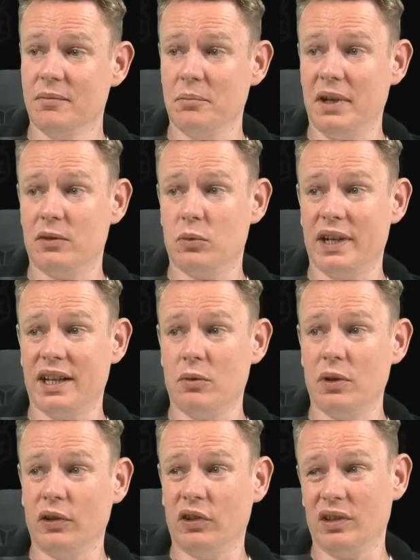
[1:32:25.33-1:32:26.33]
But when I
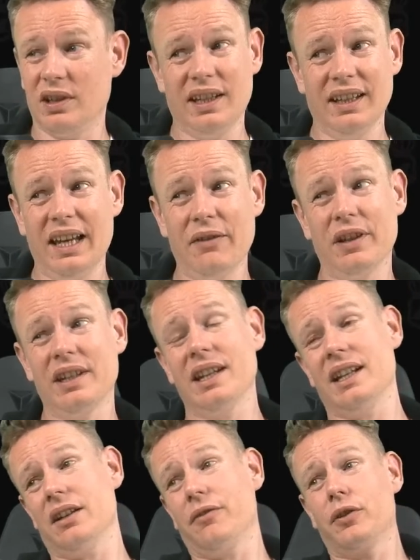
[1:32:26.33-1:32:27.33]
was 11
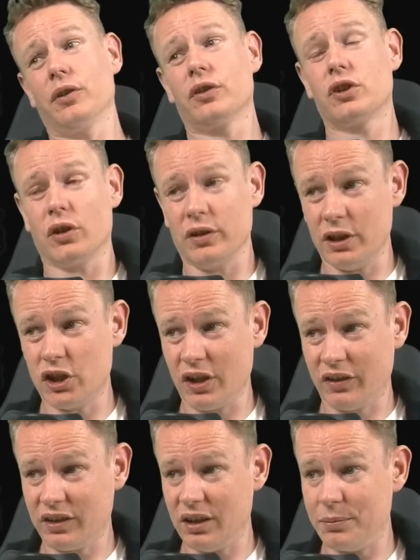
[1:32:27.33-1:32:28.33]
and I first joined the
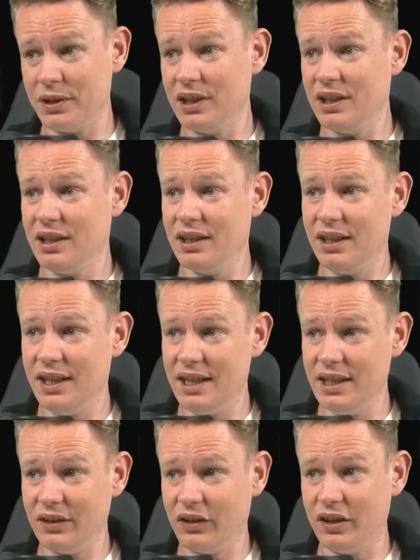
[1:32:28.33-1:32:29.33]
chess club, he
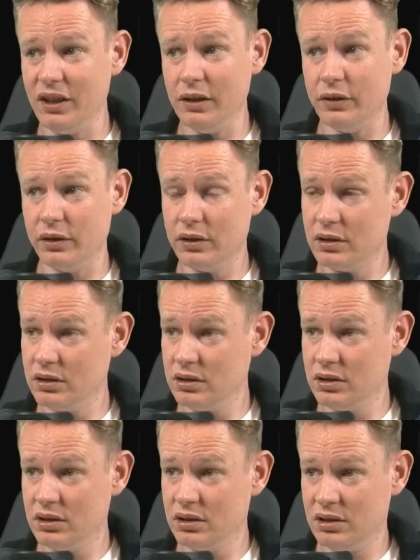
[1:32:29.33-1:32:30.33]
instilled
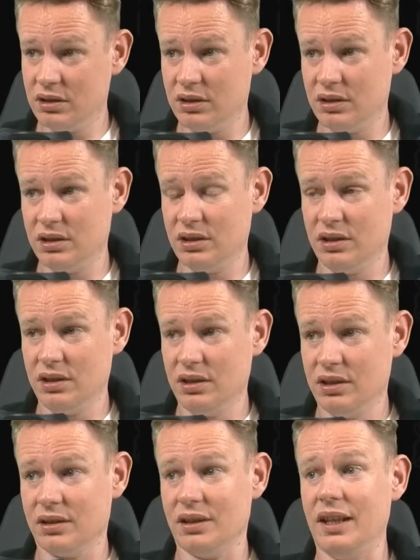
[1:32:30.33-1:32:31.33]

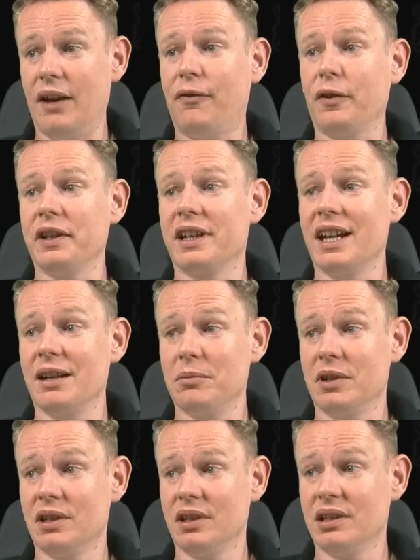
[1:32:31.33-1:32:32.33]
the love for the game
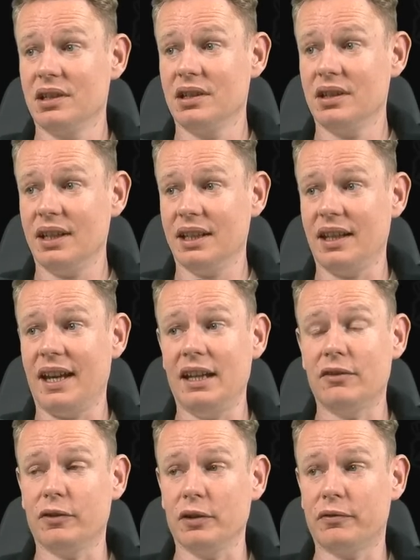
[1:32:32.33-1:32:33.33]
and the
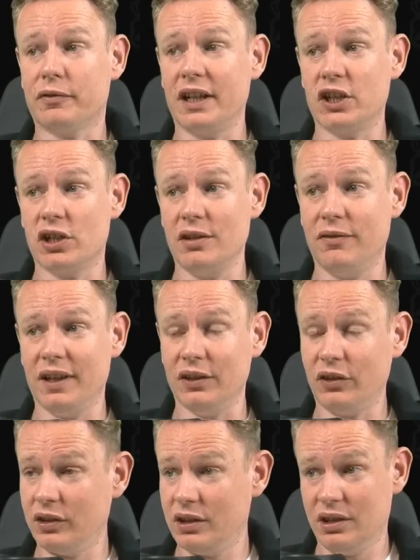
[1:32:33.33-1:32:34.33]
hate for the French
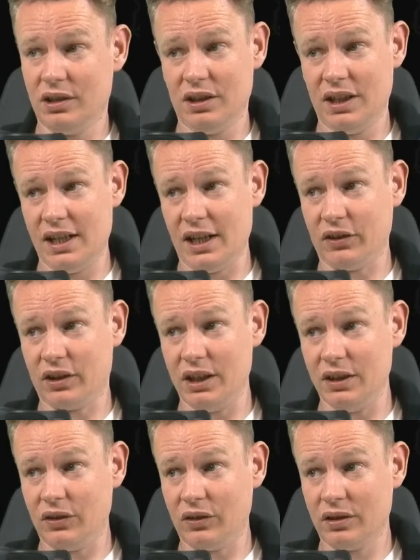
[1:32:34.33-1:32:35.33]
defense in us
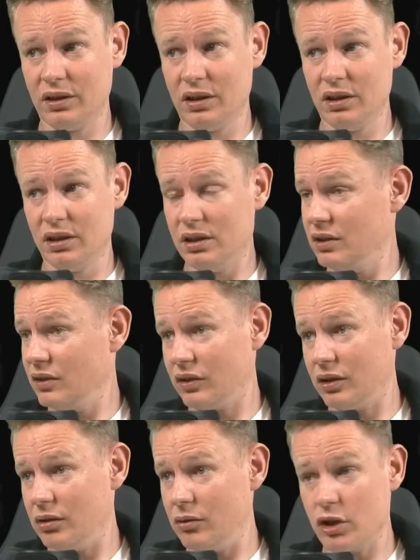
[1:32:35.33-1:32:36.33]
kids.
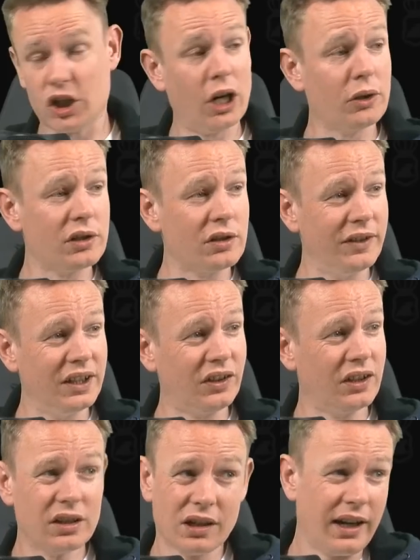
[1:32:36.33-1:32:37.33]
So shout out to Vincent.